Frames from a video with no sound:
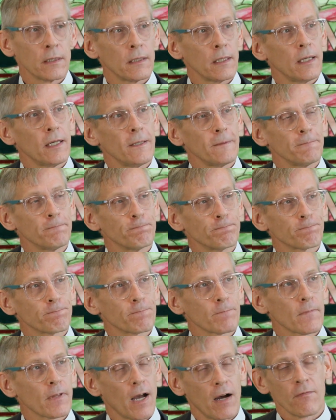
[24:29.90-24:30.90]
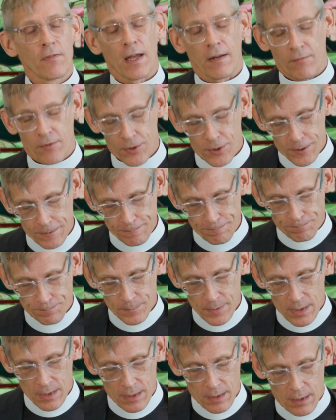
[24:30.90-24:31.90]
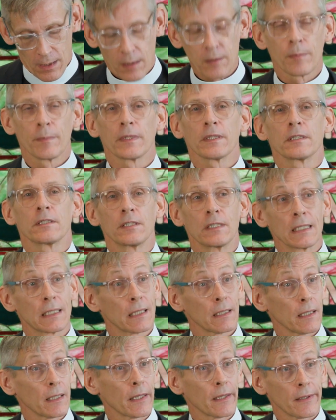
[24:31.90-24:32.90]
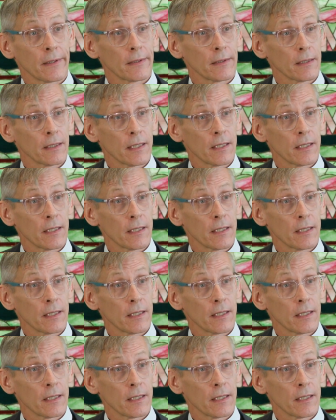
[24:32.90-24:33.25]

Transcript: of that vision, ultimately to declare